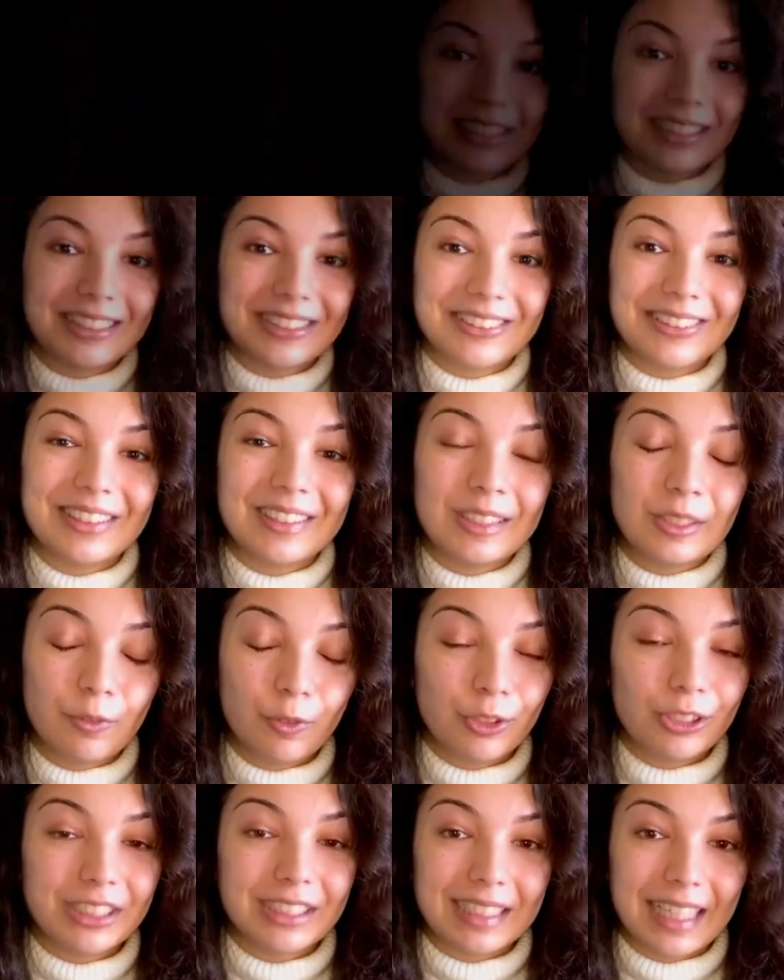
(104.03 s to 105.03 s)
So these
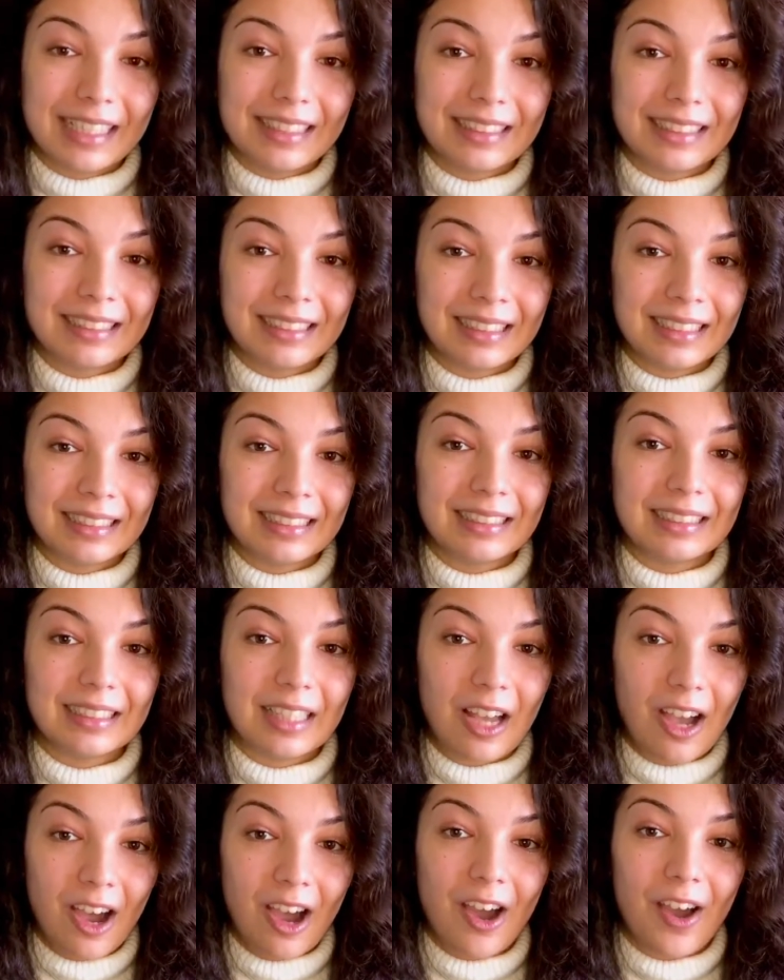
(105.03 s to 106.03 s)
4 sentences
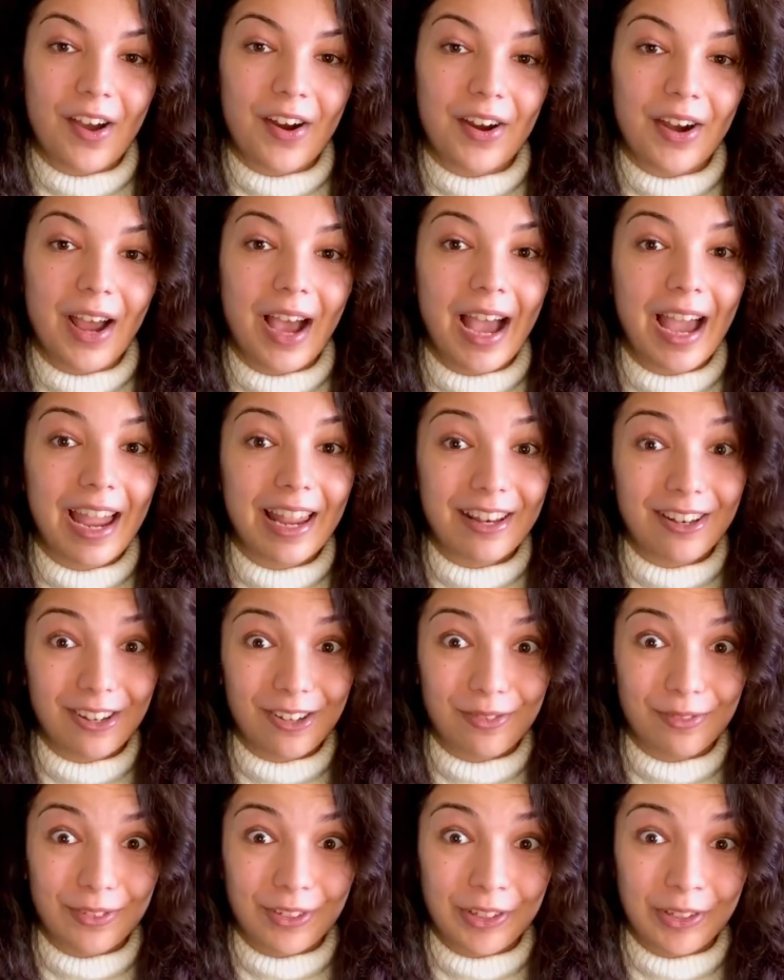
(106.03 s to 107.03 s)
are: I
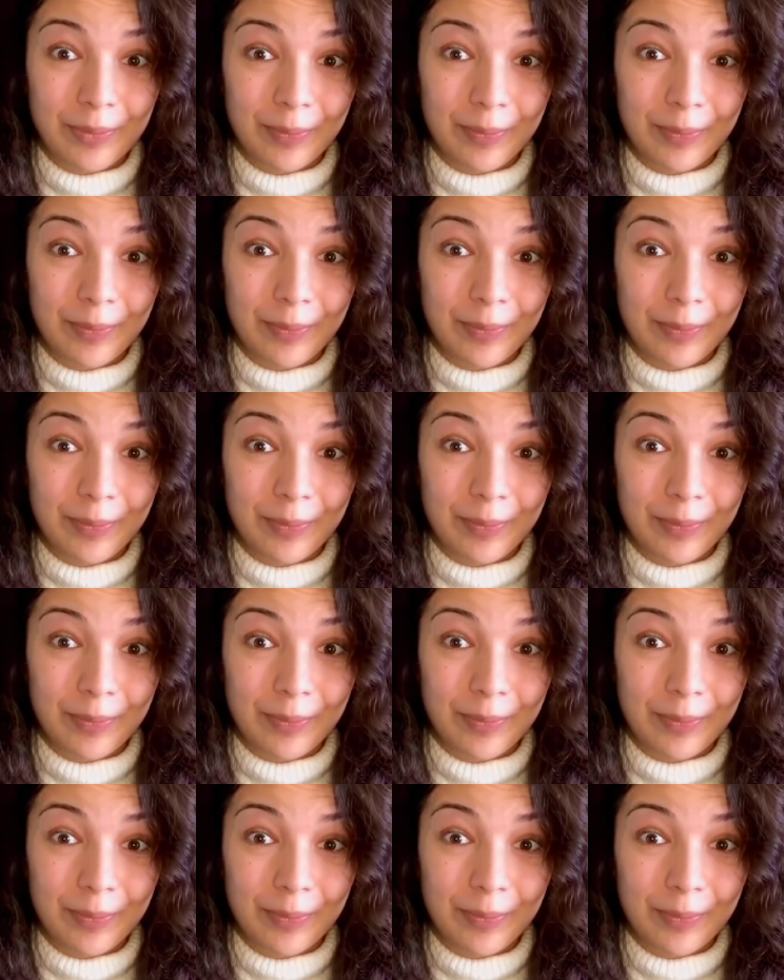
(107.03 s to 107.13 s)
love you,